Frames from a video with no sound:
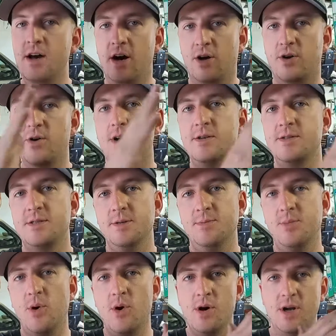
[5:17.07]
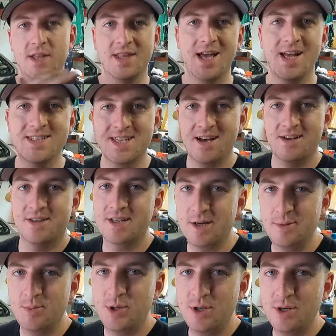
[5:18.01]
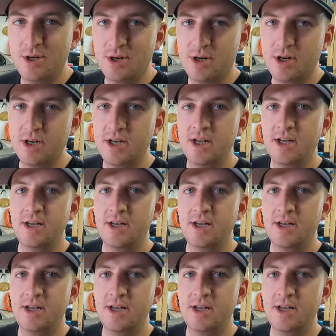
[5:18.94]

across the board, and that's how the computer